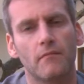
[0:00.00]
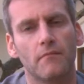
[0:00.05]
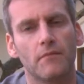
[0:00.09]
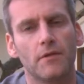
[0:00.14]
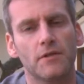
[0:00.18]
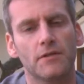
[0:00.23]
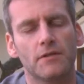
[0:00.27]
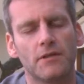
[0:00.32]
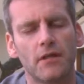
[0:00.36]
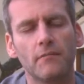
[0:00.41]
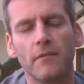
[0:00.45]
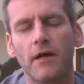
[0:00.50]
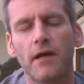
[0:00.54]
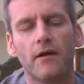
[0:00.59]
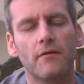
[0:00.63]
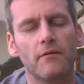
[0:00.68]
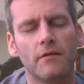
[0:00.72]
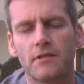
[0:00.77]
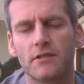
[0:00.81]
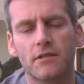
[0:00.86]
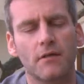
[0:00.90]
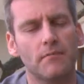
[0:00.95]
but
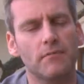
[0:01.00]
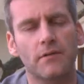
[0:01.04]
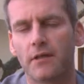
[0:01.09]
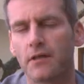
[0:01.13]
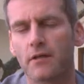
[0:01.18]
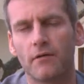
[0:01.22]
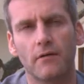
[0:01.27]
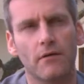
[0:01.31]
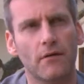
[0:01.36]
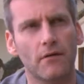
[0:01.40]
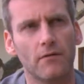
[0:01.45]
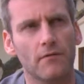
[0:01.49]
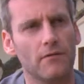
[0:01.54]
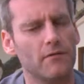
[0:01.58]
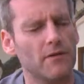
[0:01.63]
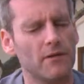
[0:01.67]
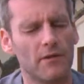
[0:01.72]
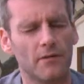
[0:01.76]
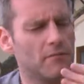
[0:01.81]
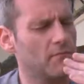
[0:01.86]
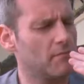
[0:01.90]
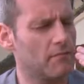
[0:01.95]
somehow there's something going on
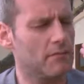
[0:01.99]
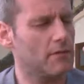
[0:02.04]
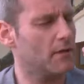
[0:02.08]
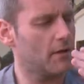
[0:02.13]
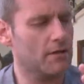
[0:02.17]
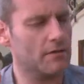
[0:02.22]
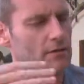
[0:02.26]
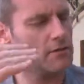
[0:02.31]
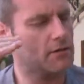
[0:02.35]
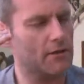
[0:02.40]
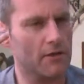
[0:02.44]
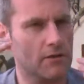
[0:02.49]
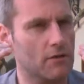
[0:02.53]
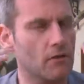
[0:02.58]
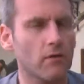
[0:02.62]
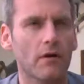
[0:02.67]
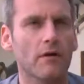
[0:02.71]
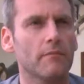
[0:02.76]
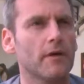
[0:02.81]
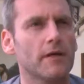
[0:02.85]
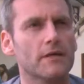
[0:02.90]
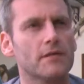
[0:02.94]
that doesn't
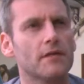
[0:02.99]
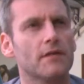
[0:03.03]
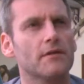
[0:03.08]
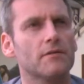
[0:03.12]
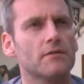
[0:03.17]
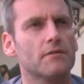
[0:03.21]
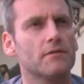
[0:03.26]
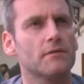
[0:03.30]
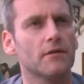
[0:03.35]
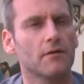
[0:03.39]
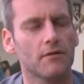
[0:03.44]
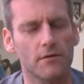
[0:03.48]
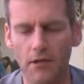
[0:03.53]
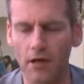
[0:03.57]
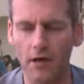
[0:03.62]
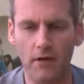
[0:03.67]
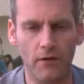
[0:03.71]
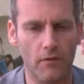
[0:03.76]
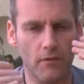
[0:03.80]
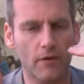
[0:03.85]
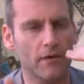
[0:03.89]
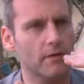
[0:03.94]
quite make sense, that you
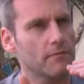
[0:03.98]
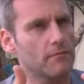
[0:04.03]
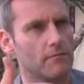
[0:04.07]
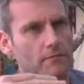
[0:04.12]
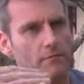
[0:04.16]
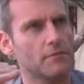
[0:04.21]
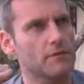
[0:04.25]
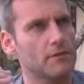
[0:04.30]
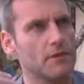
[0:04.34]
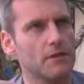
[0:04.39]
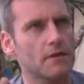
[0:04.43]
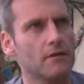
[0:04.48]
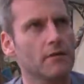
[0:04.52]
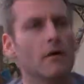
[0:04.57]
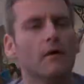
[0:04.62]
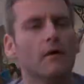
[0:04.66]
can't quite see.